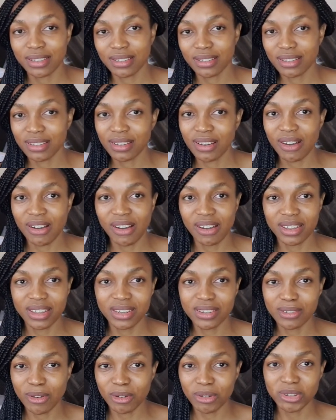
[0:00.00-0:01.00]
yeah,
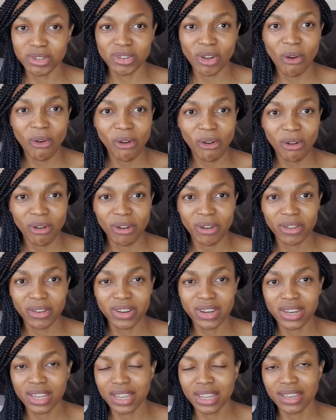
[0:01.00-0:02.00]
it got torn
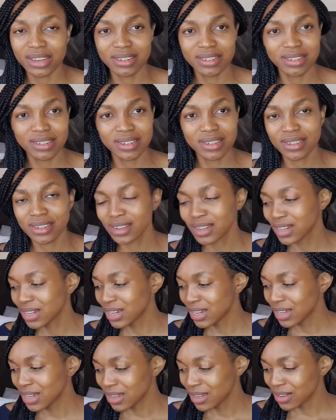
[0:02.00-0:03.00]
and,
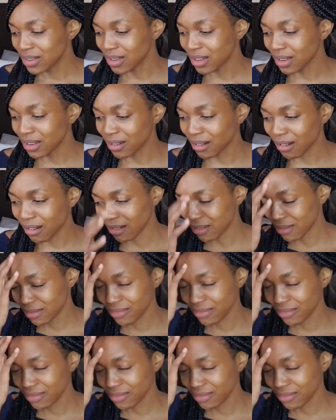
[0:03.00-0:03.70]
yeah.